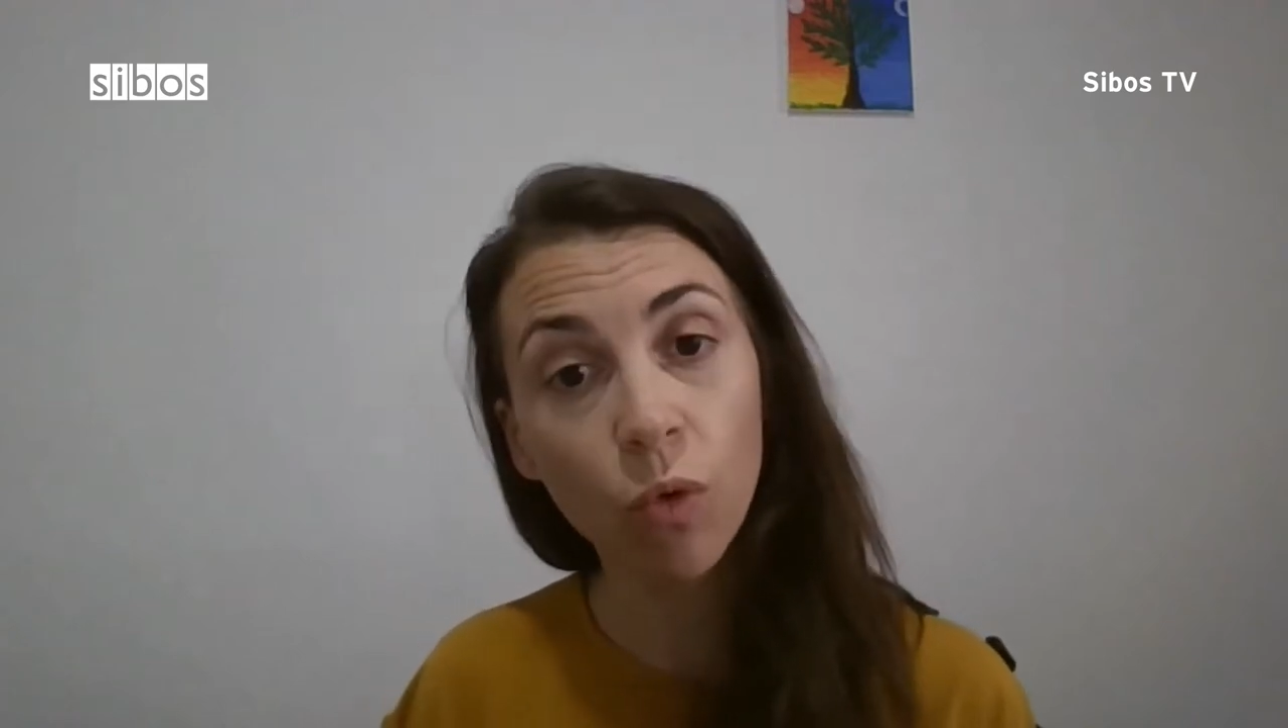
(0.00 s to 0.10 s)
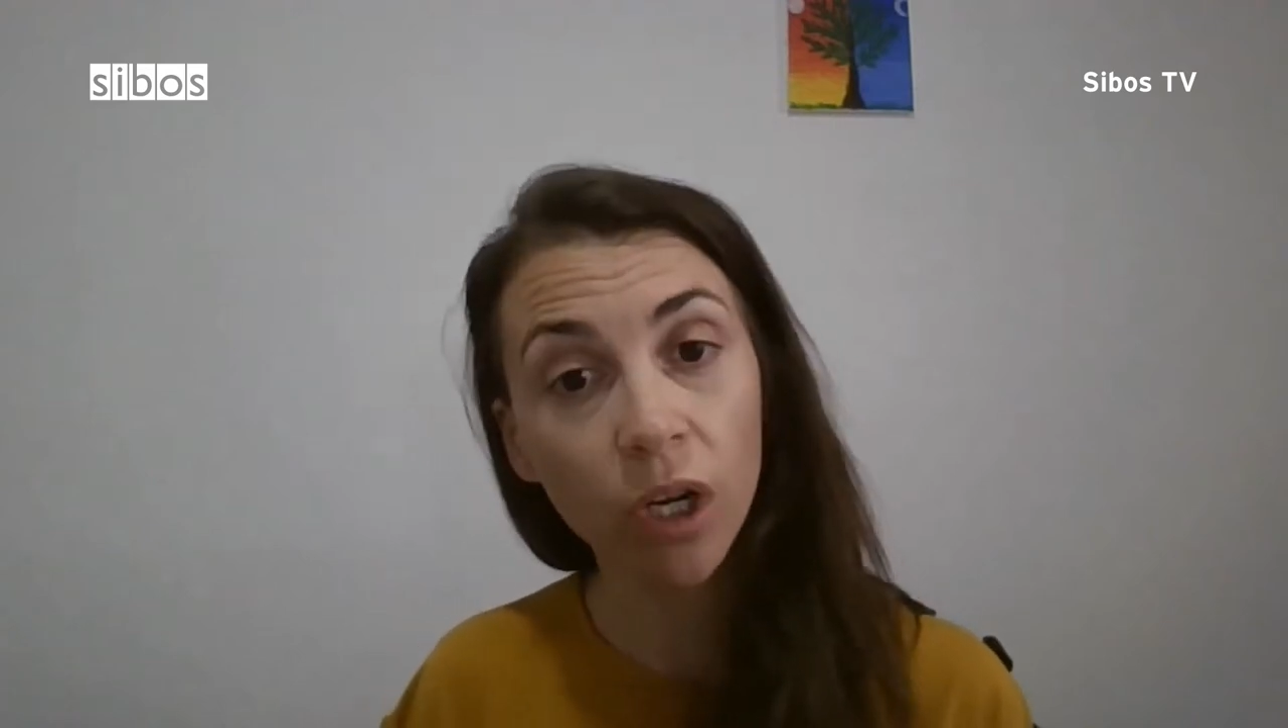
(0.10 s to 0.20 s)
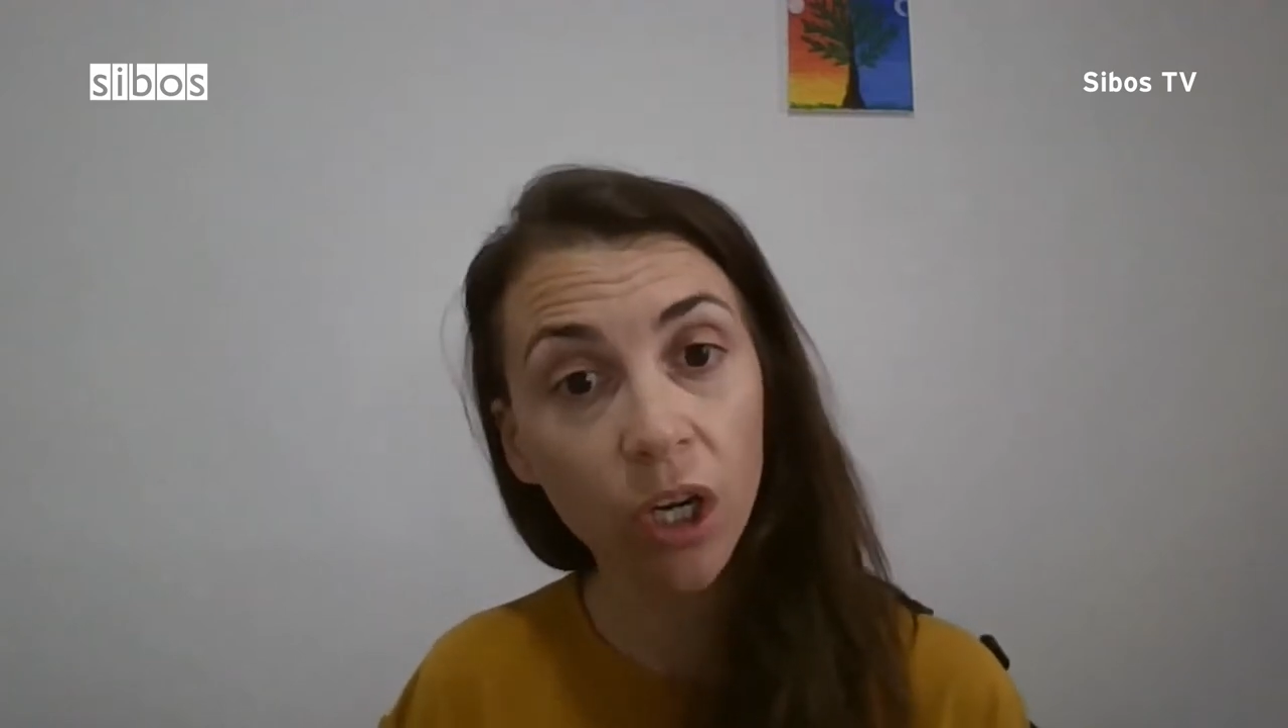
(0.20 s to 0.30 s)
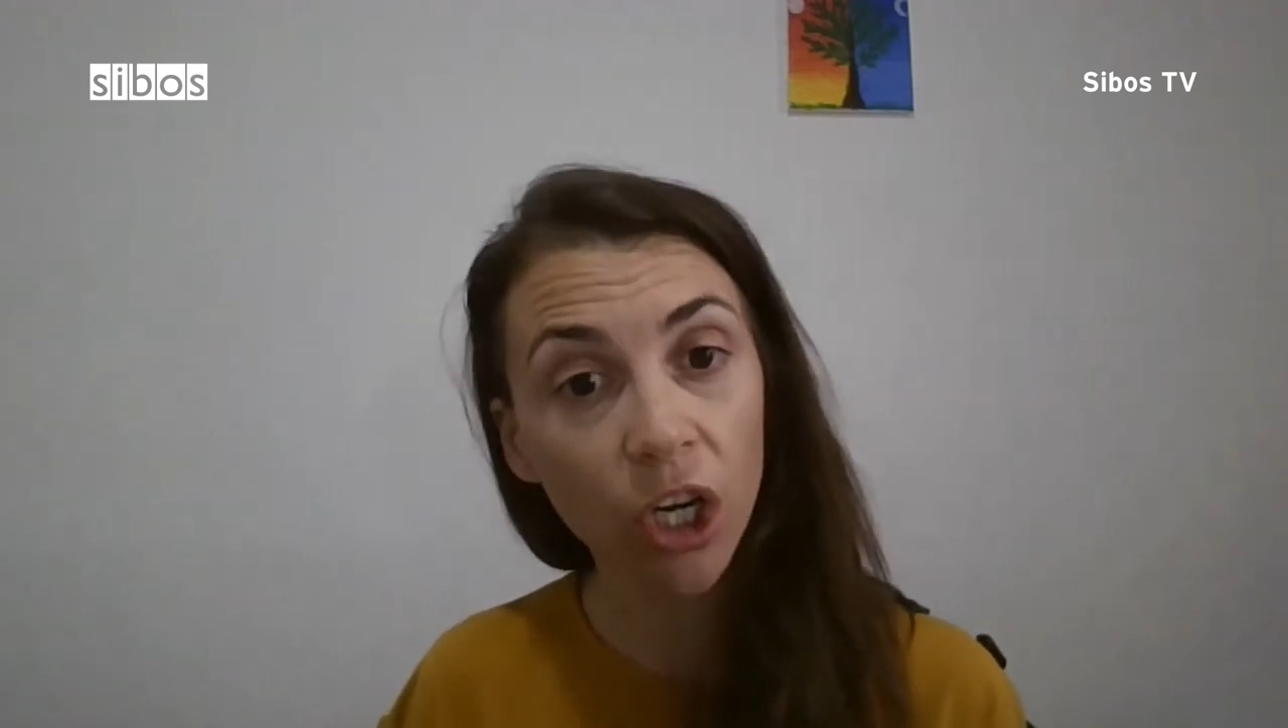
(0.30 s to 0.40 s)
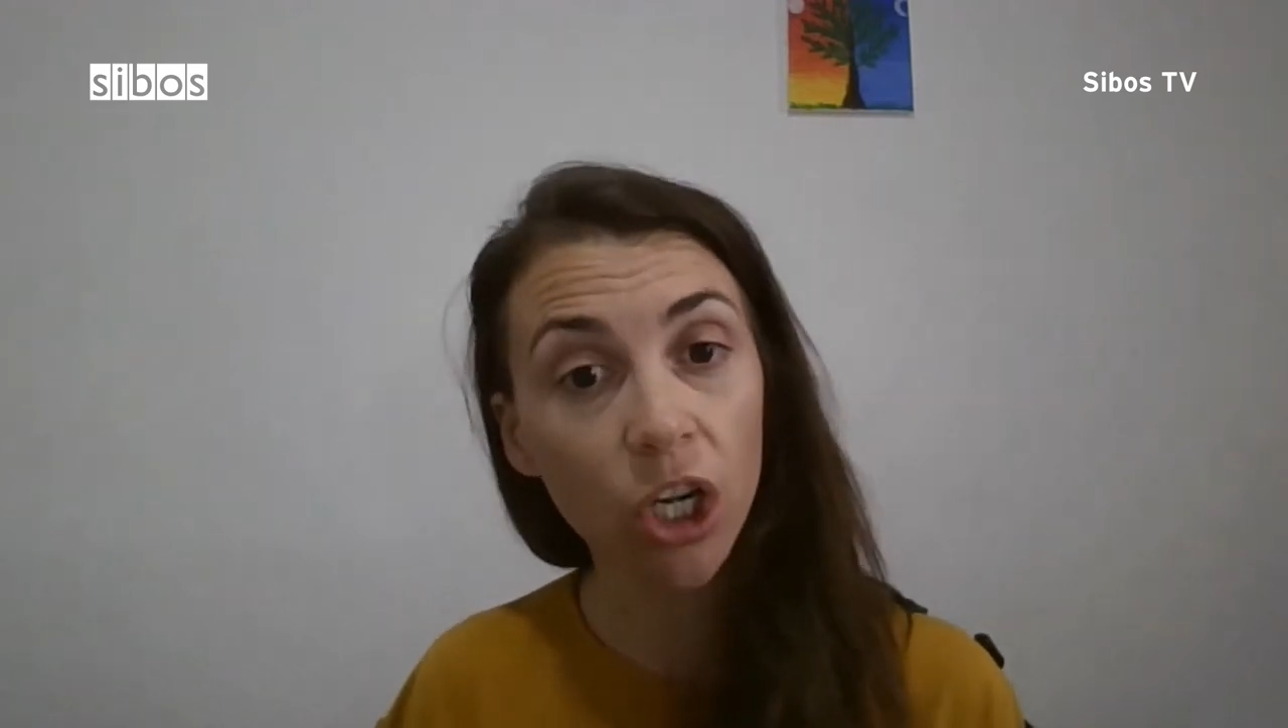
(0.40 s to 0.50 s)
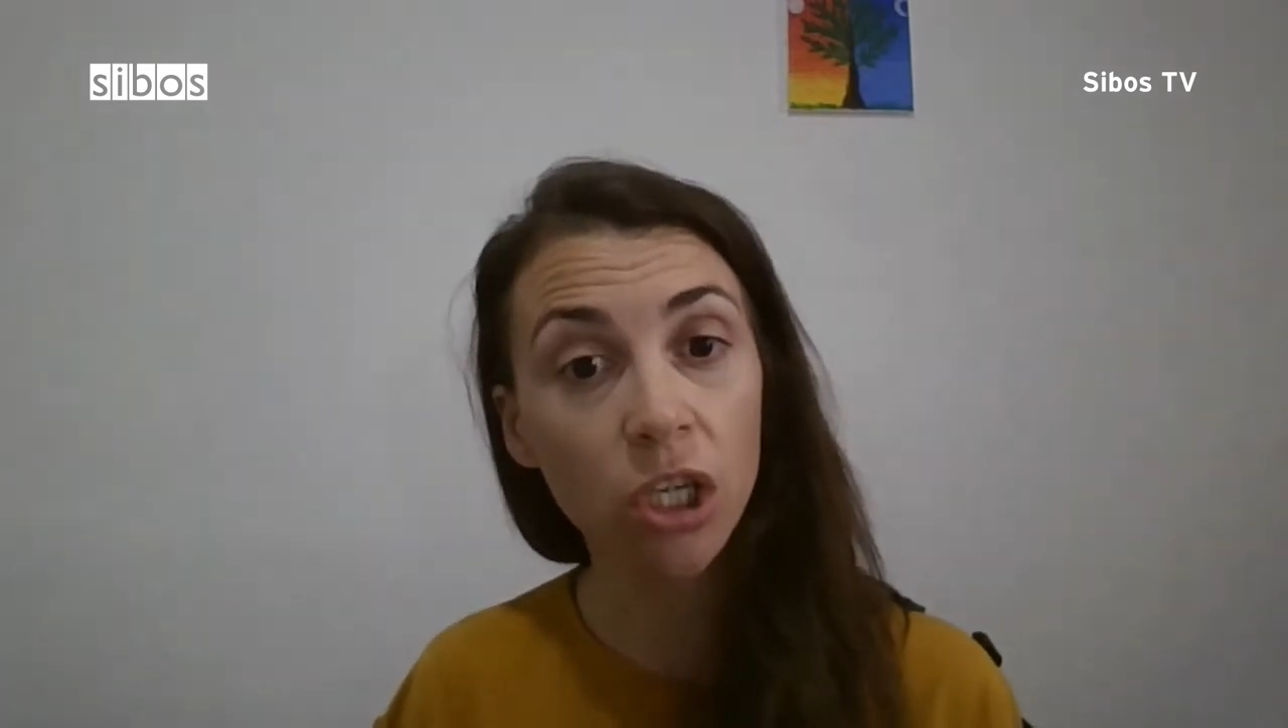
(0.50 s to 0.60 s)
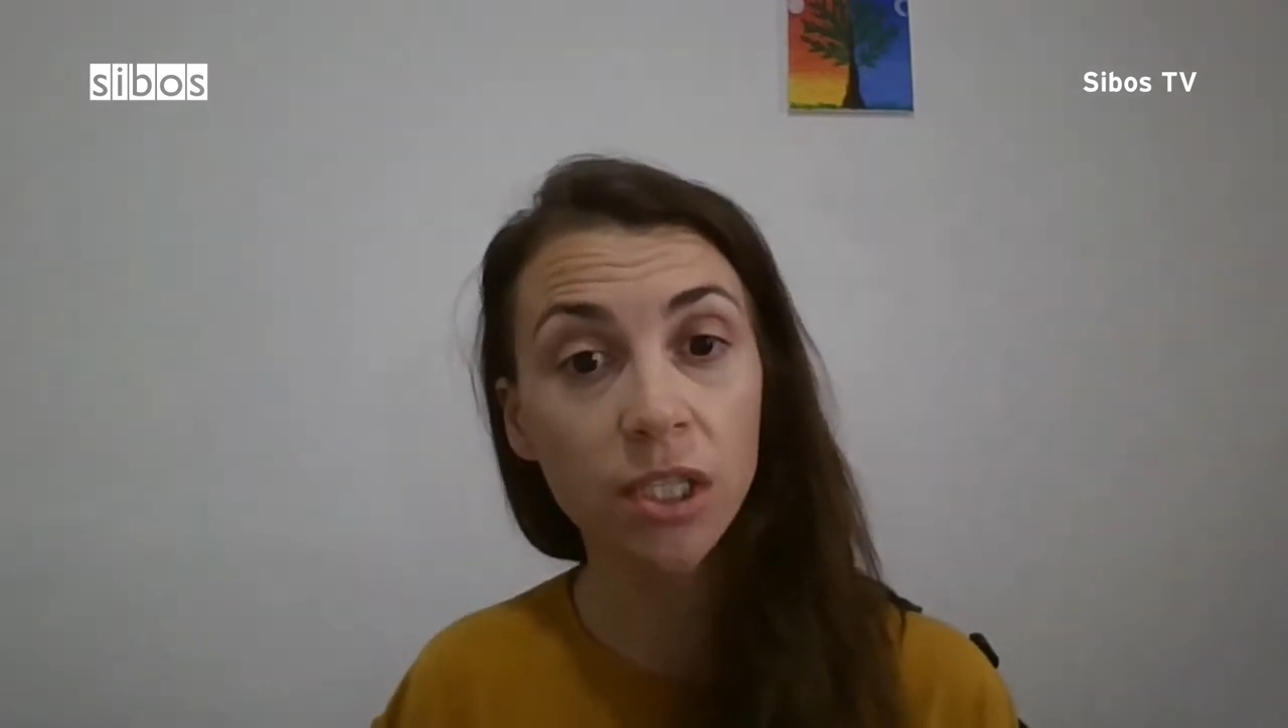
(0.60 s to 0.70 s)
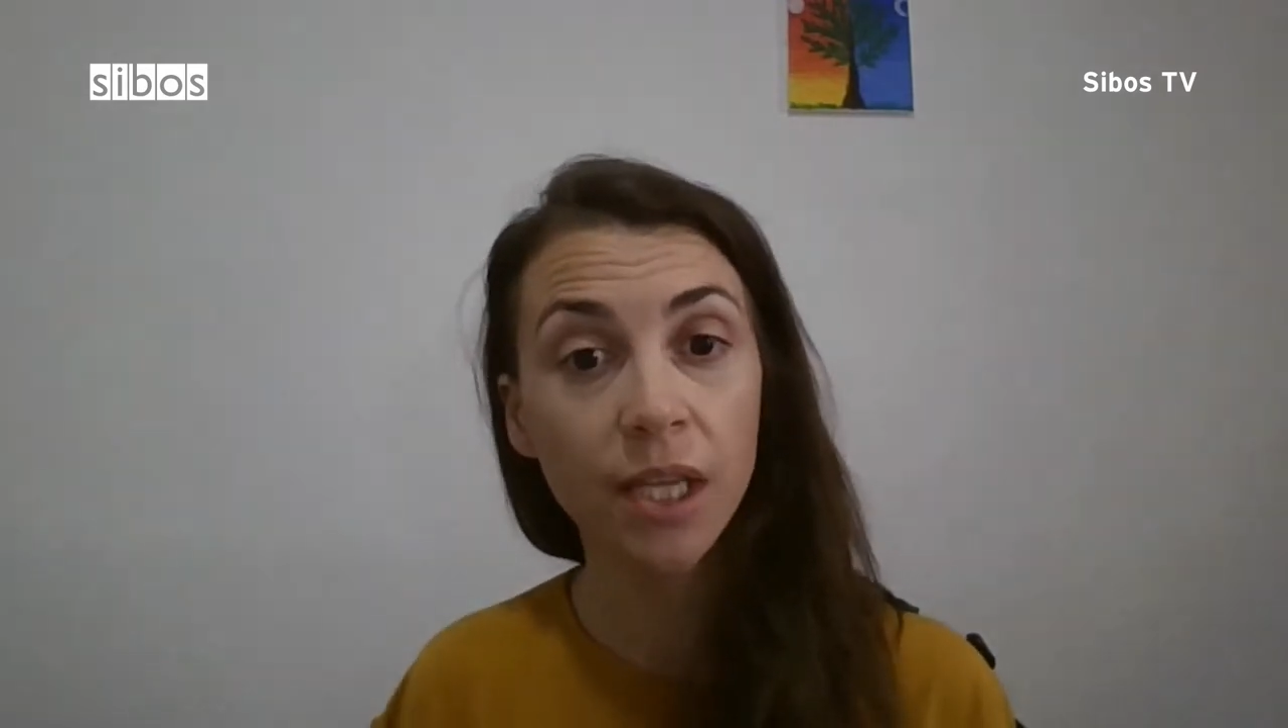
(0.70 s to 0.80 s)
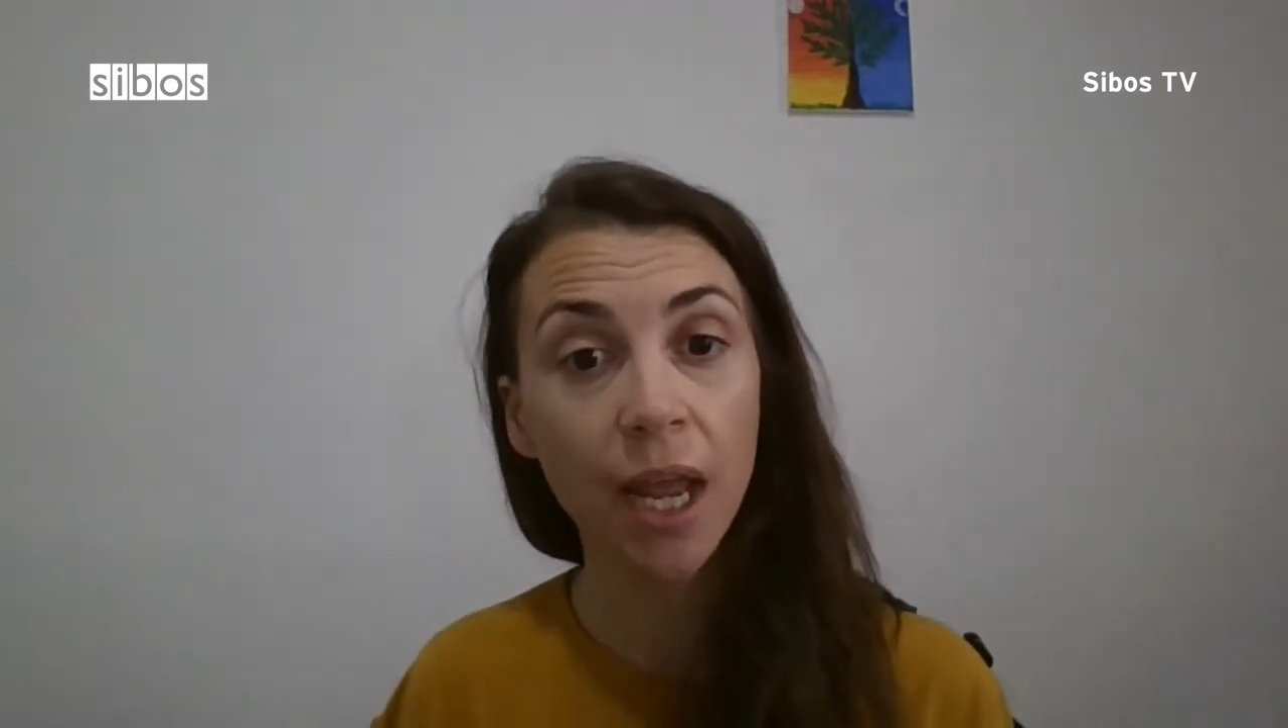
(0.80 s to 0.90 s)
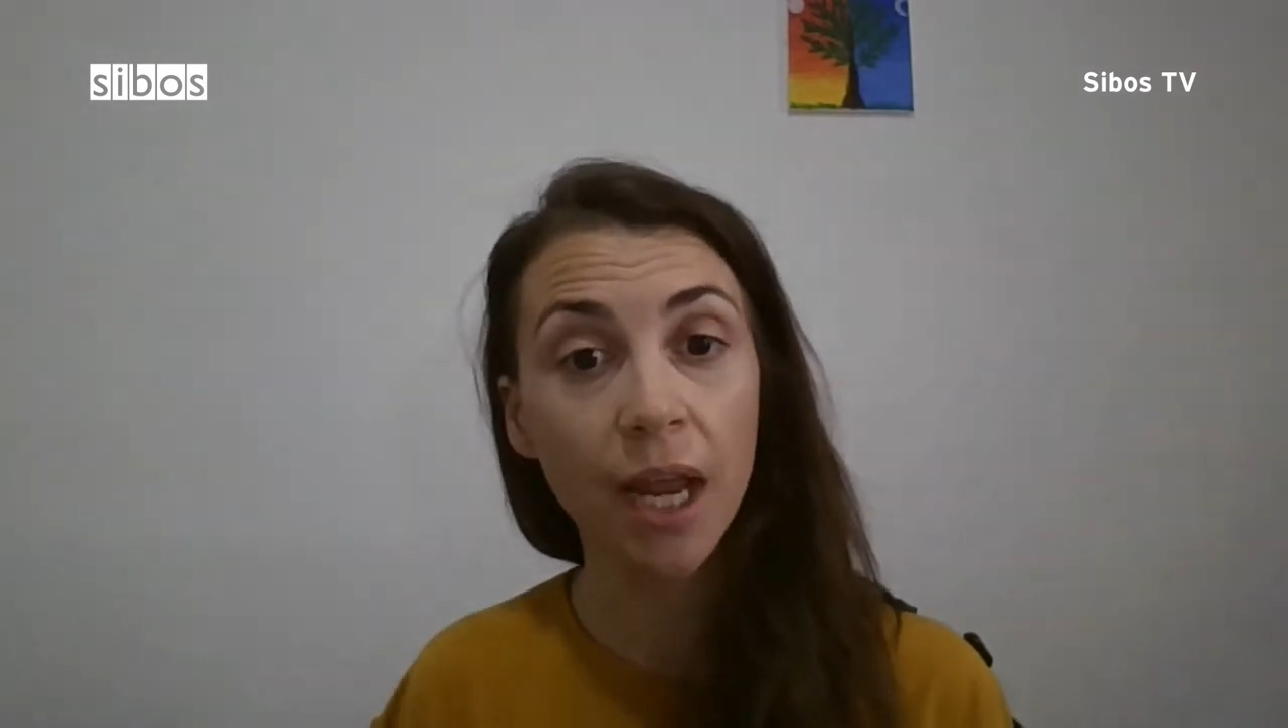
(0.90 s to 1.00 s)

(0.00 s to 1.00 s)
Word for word: workers,